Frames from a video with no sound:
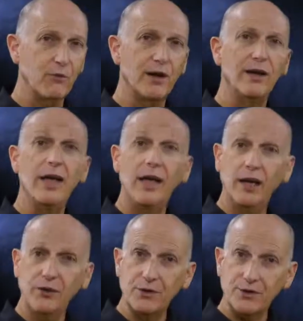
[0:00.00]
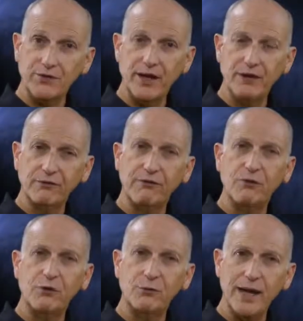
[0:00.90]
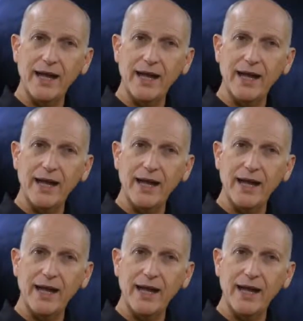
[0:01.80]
while others found firm